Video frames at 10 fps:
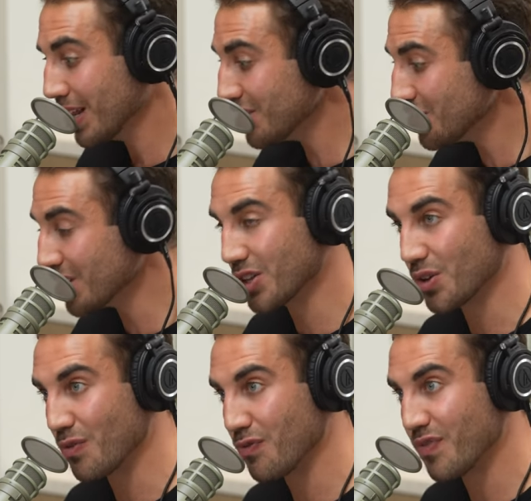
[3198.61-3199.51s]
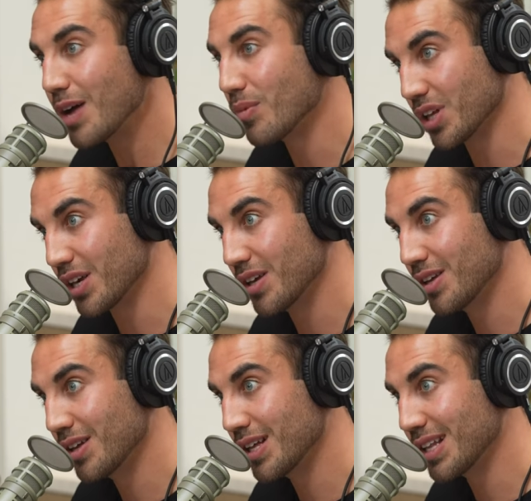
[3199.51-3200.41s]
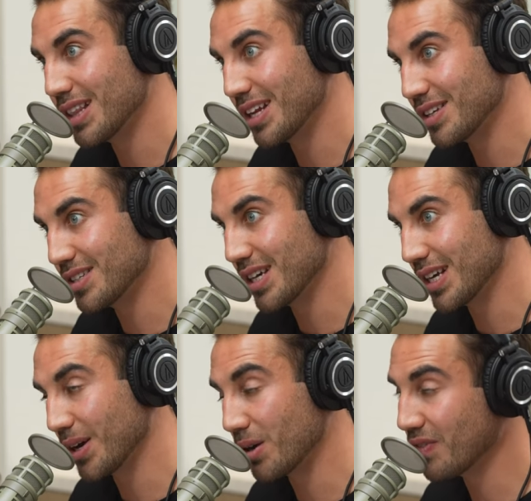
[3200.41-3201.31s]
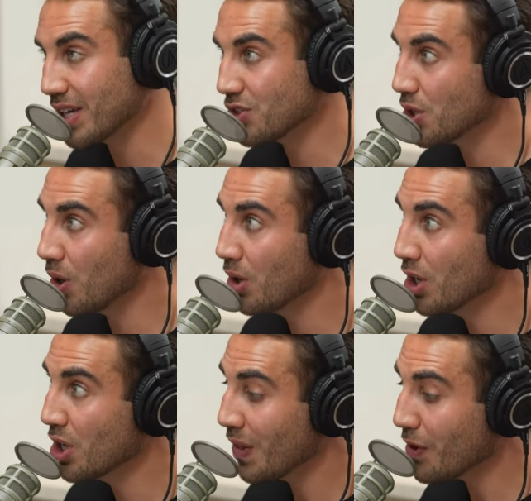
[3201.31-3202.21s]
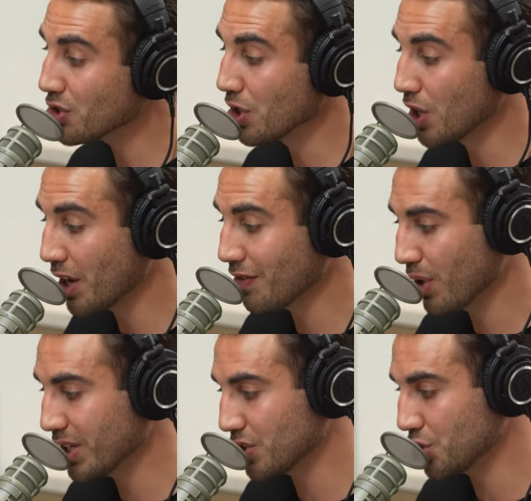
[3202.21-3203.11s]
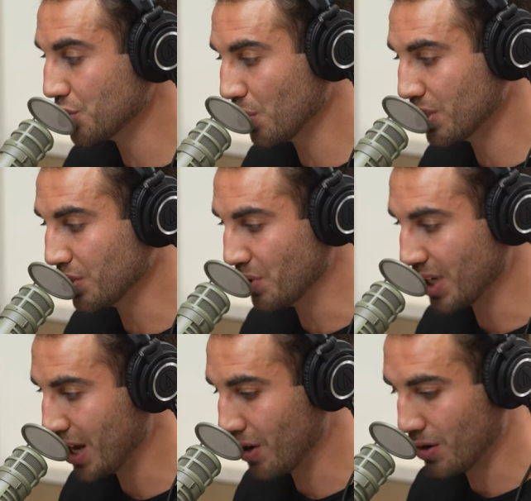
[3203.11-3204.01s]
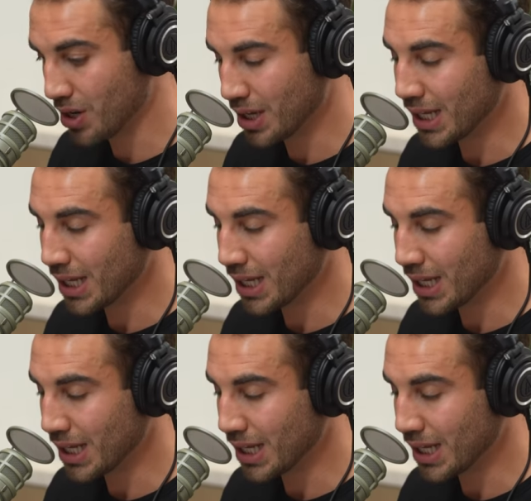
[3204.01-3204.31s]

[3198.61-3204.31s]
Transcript: This is like their family that they need to take care of. And so there's a lot of ways to show that you care.